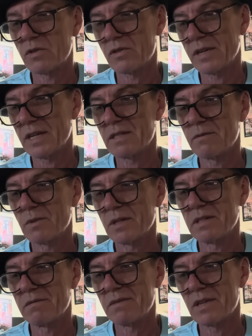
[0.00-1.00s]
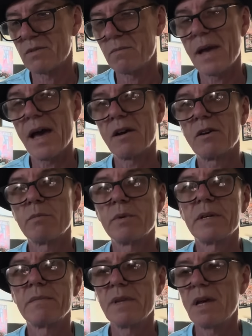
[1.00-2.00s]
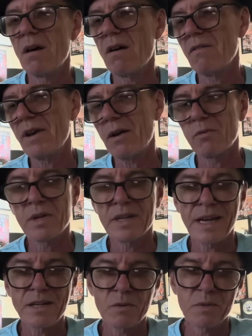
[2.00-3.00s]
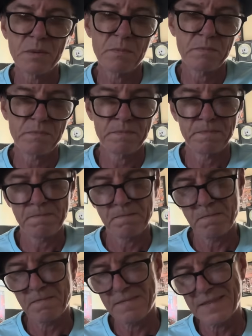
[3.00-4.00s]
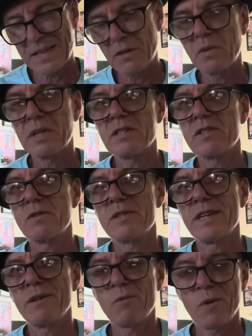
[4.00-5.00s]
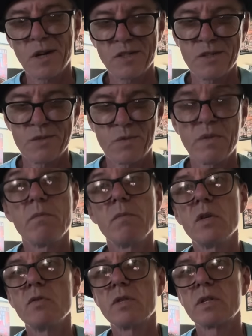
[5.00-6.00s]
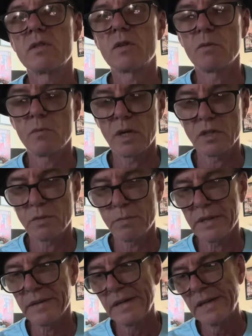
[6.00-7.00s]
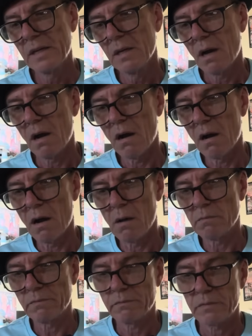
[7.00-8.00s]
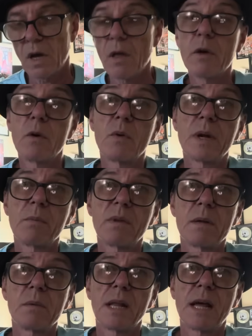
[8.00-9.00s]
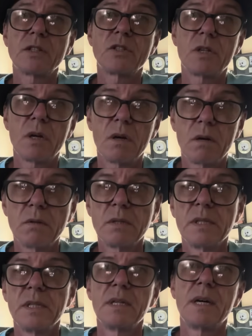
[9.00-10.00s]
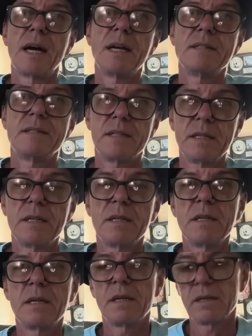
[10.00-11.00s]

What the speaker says: so I guess it really doesn't matter. But no, not really. I don't really associate watches with music so much. But although when I played my last show, I did